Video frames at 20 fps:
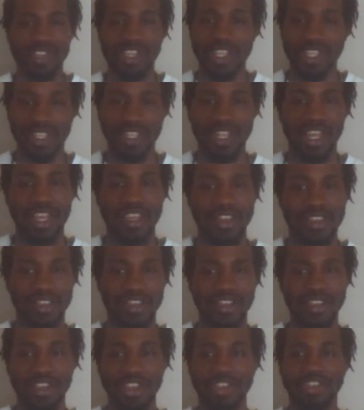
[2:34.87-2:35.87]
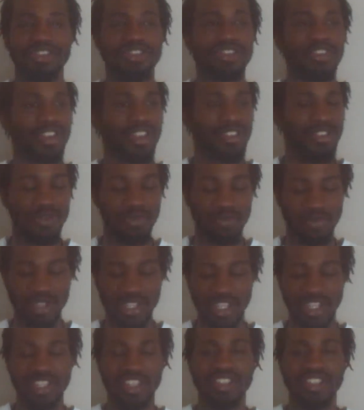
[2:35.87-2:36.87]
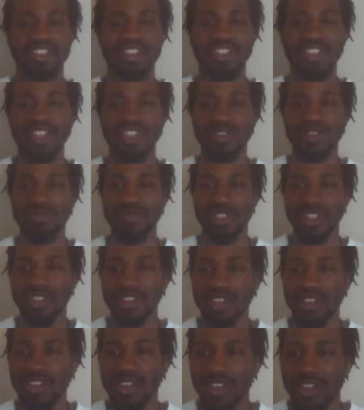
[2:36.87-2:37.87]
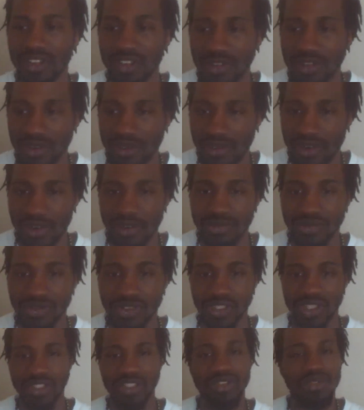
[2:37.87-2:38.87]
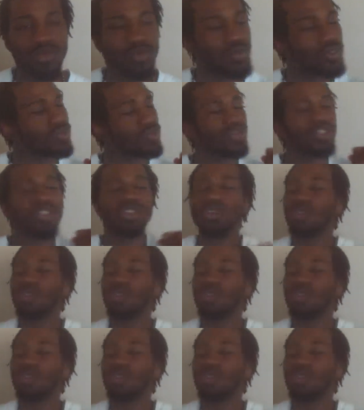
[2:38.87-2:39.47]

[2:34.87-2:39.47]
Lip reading: you getting like expedient judgment. You feel what I'm saying? We